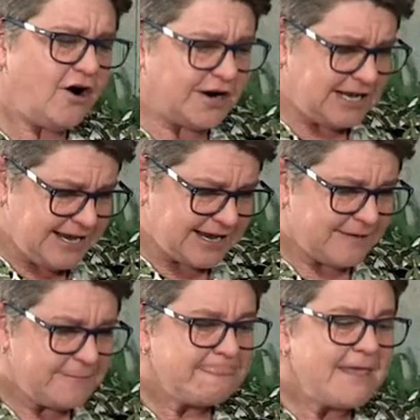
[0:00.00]
on Alina.
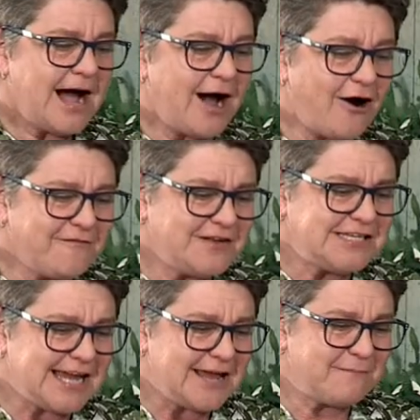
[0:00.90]
I often
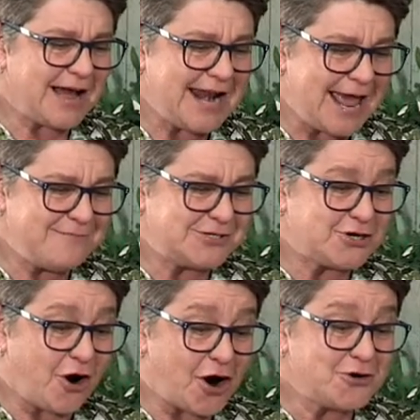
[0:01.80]
take my neighbour's
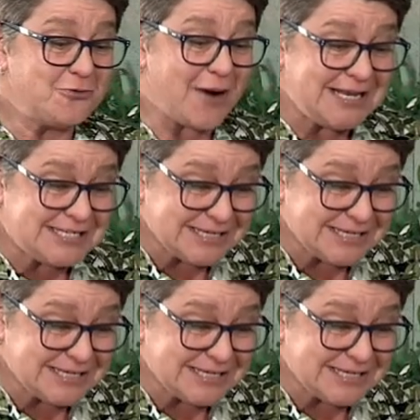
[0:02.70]
garden waste